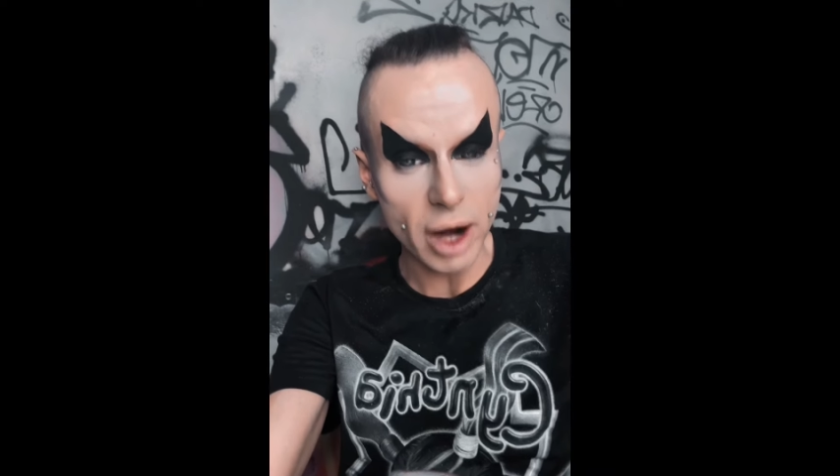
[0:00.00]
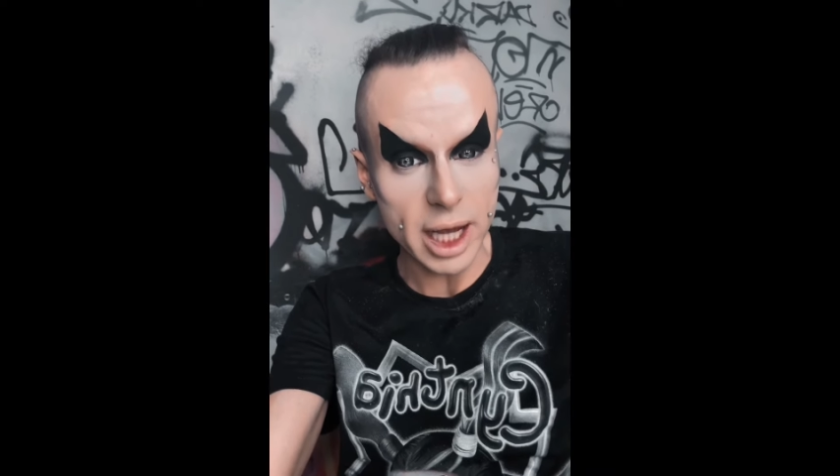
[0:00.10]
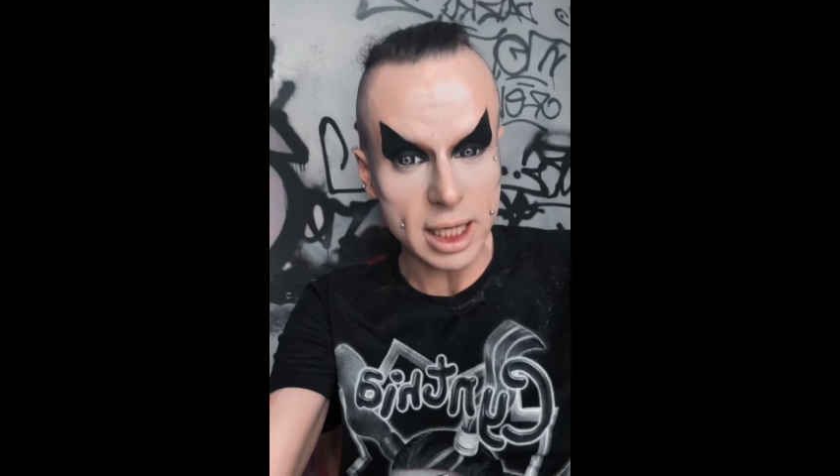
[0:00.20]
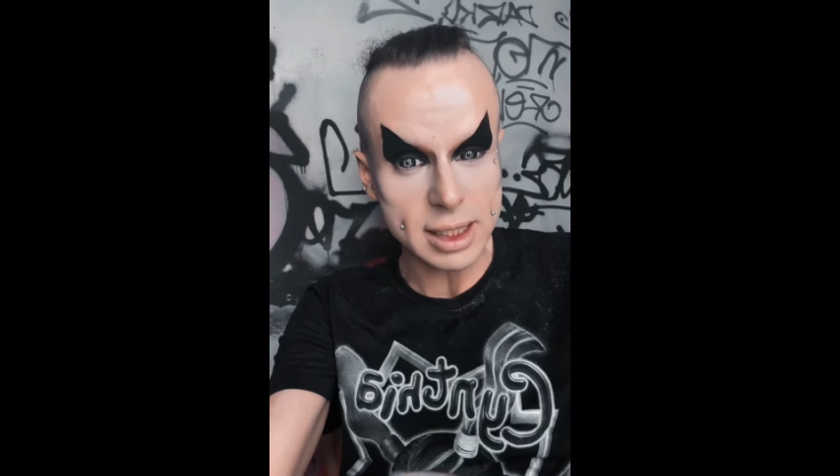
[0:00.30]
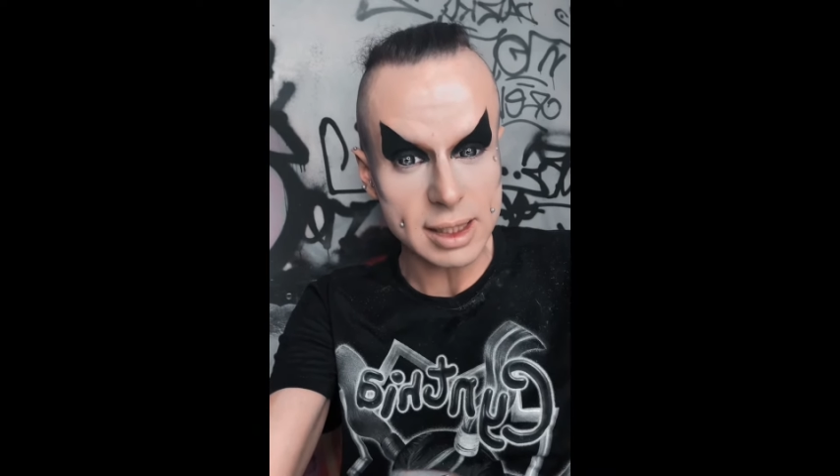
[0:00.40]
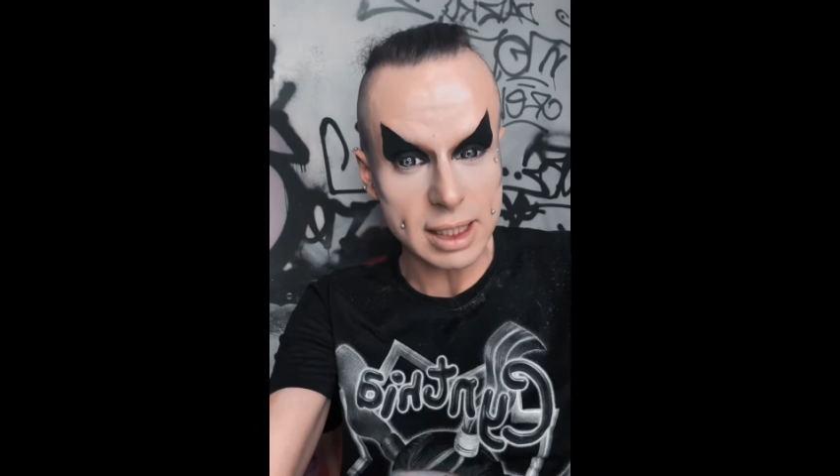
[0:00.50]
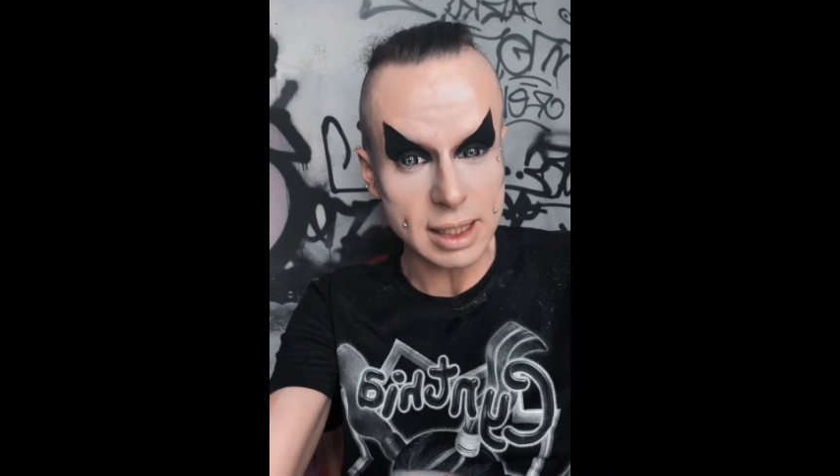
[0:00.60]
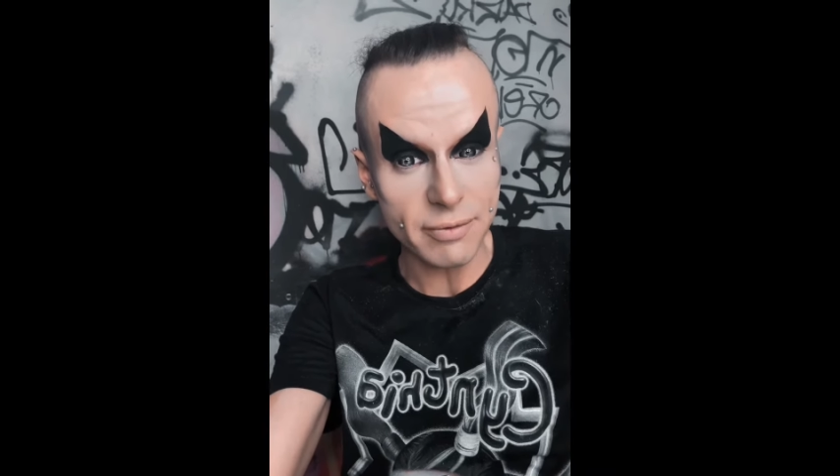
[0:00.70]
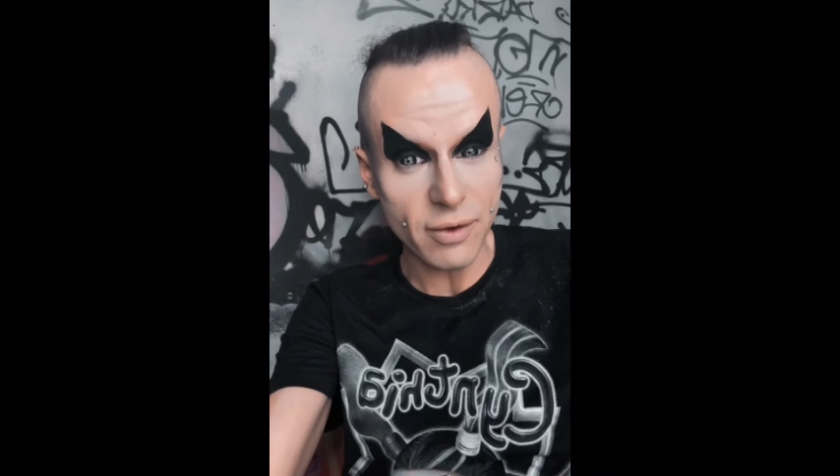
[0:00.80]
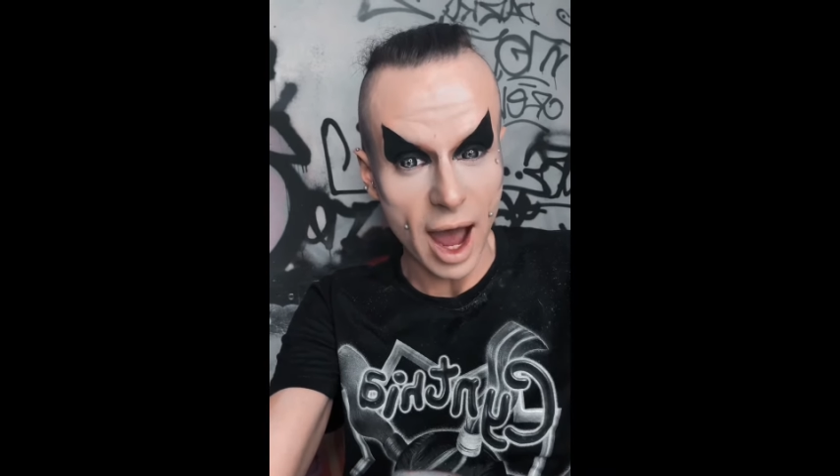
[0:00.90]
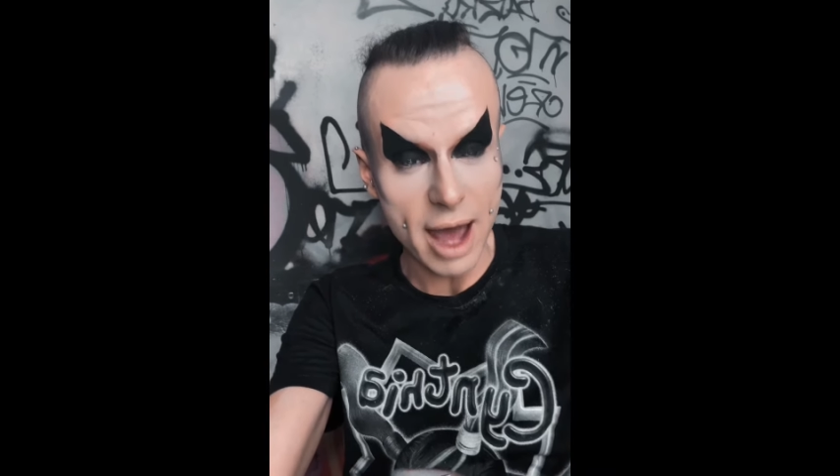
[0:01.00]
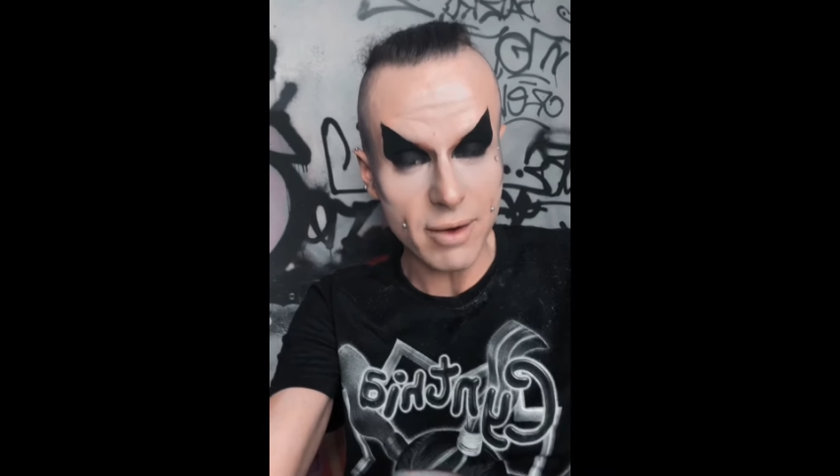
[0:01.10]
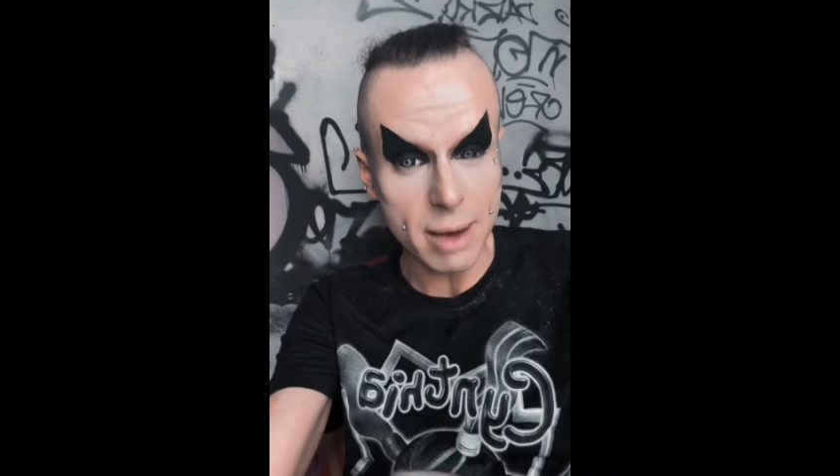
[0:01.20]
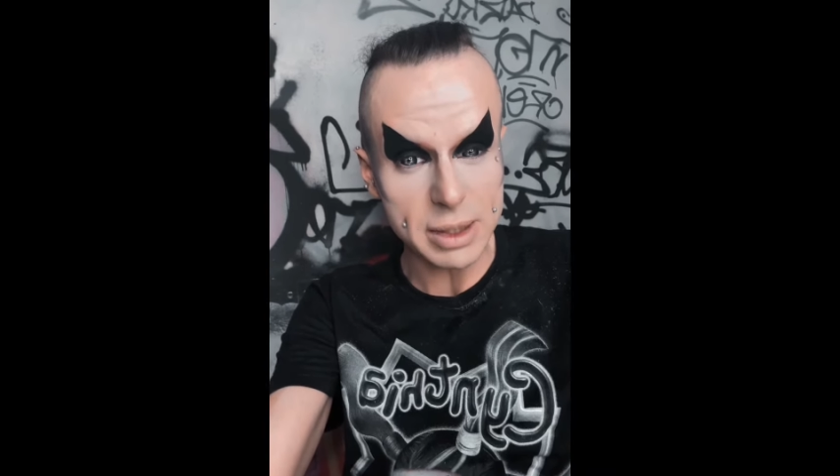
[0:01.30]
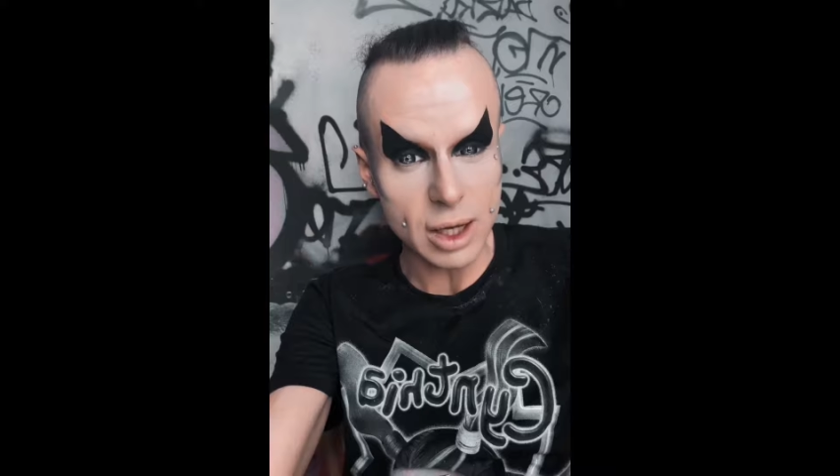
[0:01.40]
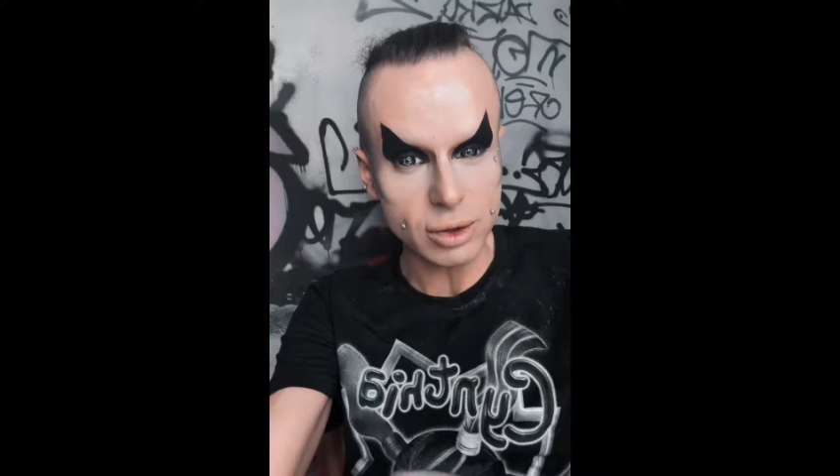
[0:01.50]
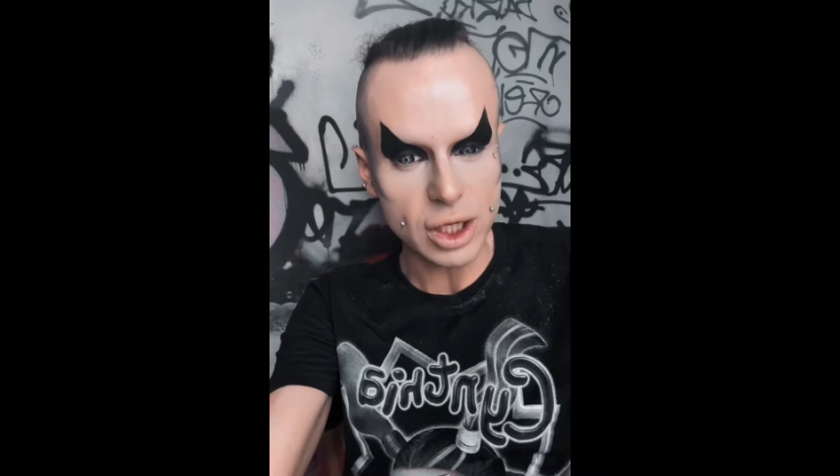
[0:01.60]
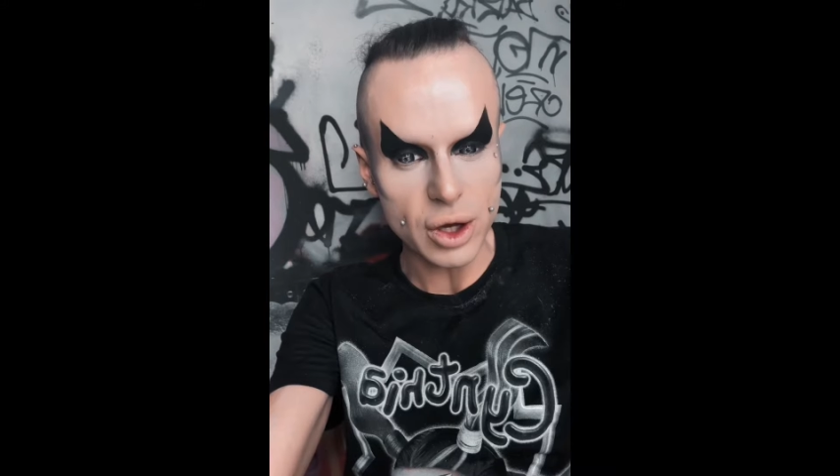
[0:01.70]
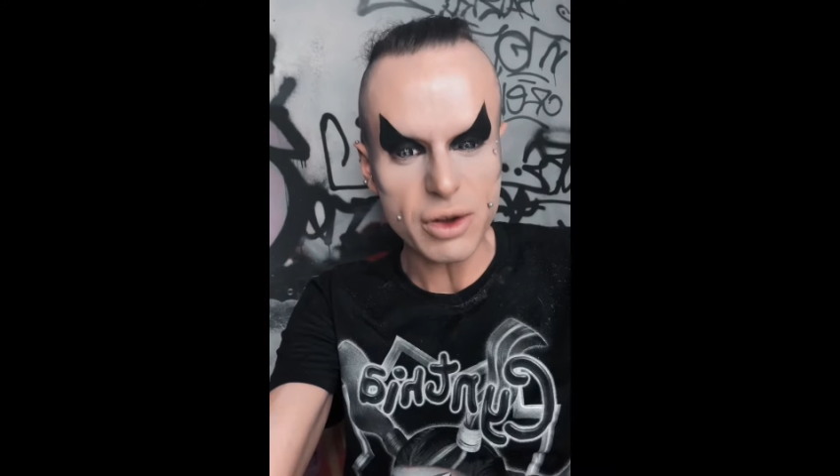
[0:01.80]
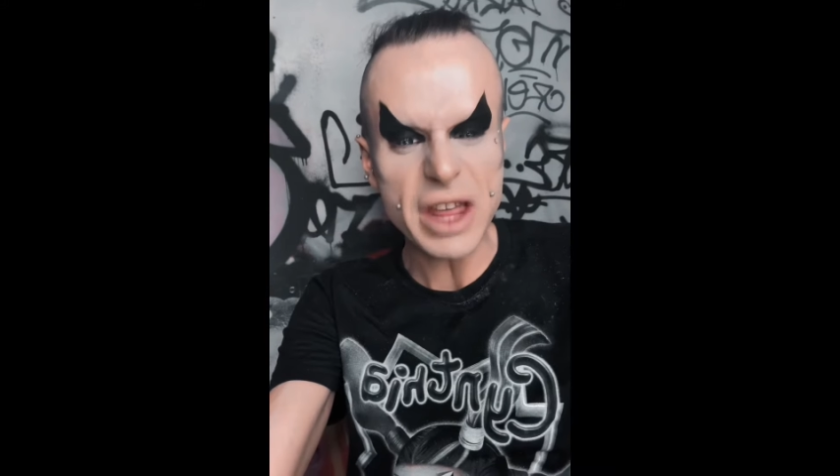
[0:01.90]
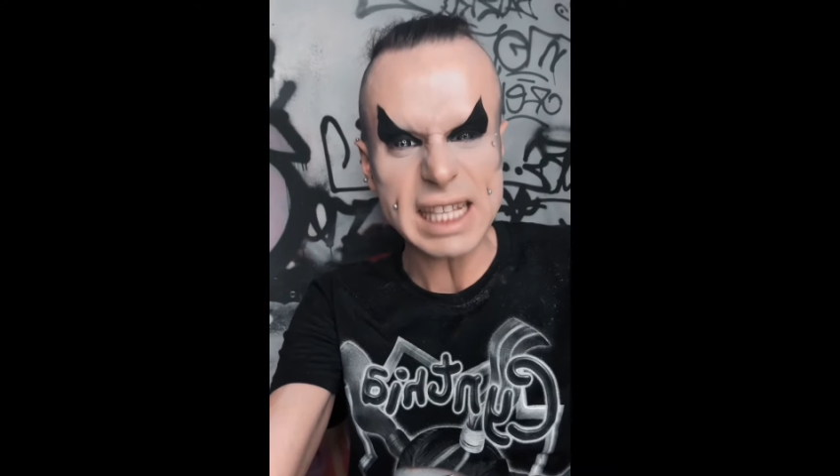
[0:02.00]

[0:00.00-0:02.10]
Dragula season 5, episode 2.